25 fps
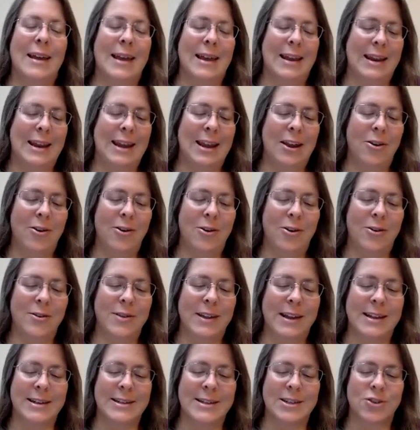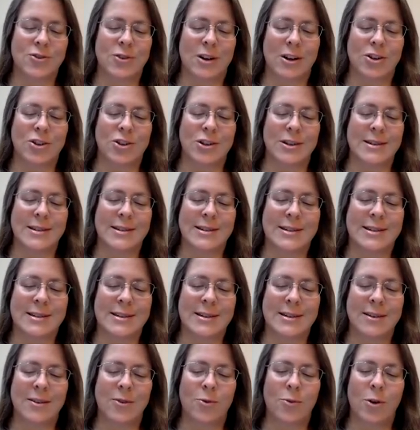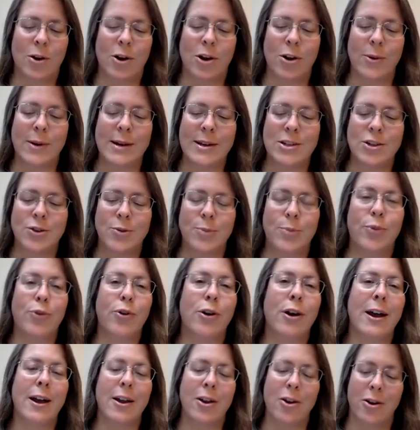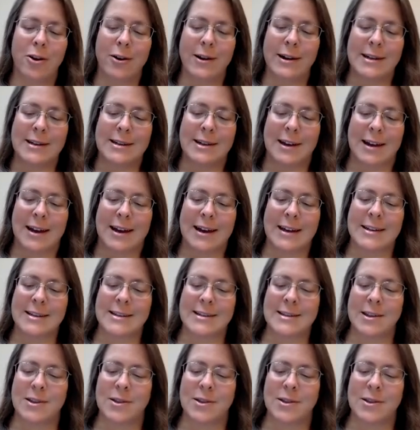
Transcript: And here are the instructions. We're going to prioritize